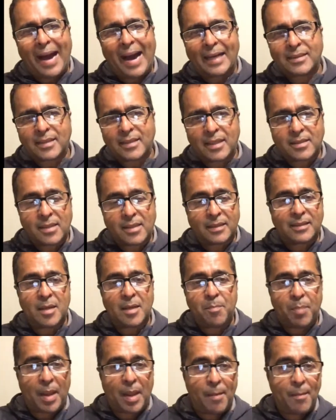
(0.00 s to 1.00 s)
pass a
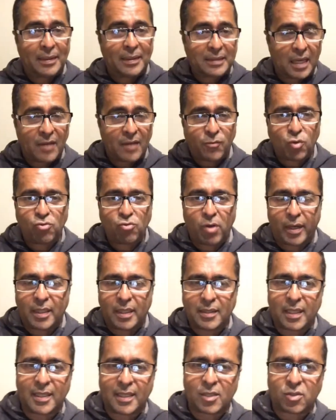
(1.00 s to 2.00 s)
certain payment, and if you
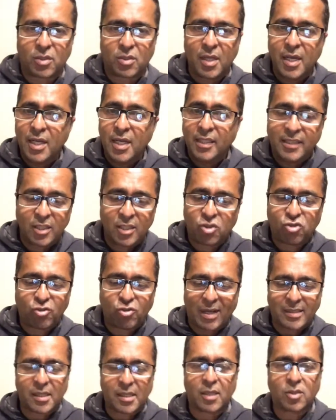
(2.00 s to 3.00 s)
run into this
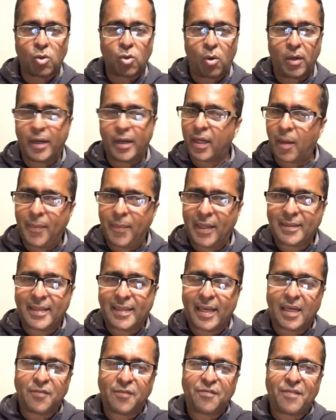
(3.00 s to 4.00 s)
distress at all, they're coming to
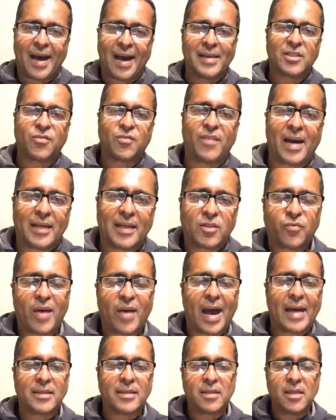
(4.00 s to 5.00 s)
take it fast,
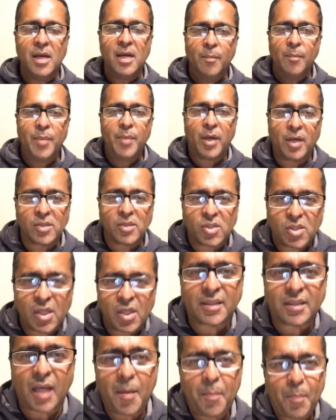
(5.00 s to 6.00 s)
because
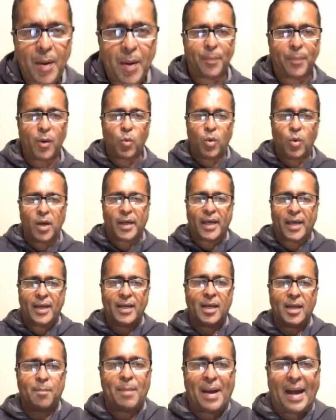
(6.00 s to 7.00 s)
certain people
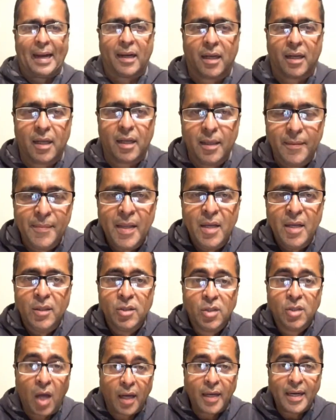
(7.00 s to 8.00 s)
working in the bank
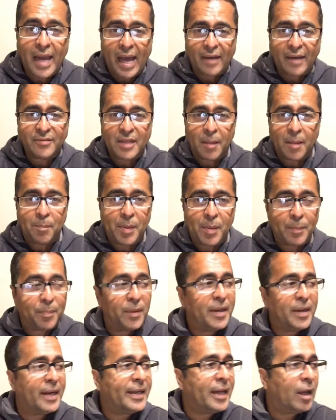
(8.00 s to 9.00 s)
don't have their
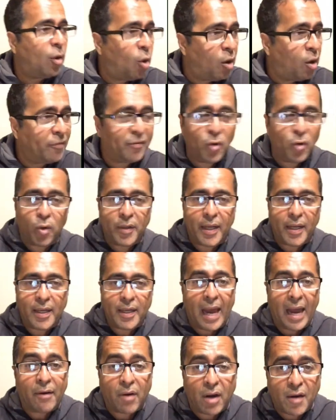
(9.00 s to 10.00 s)
people that they
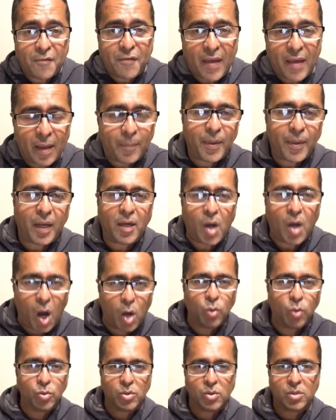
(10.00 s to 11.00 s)
offloaded. Errol Fabian
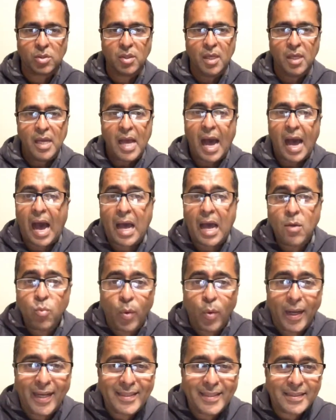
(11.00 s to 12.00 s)
house,
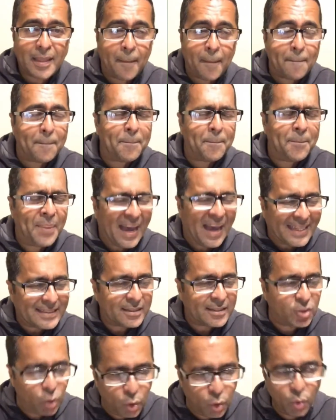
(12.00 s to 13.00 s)
I'm willing to
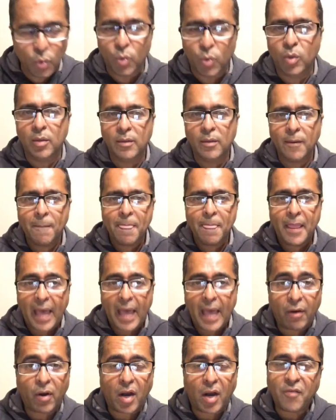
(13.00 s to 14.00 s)
bet you
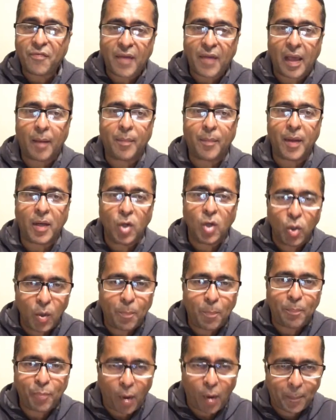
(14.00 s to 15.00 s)
Errol
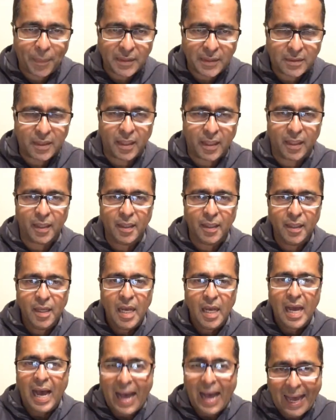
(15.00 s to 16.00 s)
Fabian property
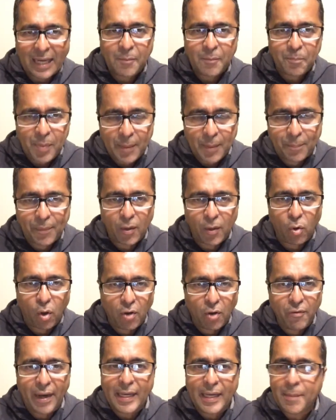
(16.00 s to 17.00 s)
had people
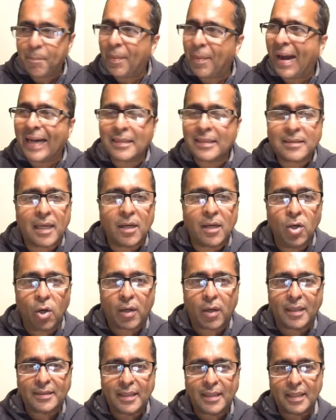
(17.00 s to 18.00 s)
already pass and
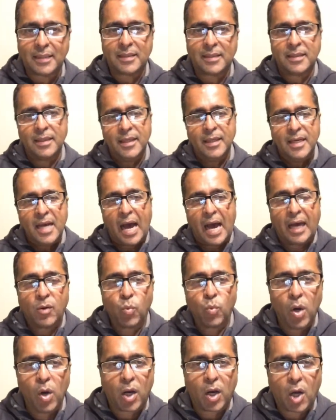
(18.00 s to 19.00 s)
look at it
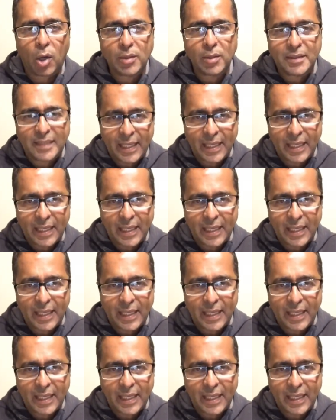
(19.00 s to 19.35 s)
and work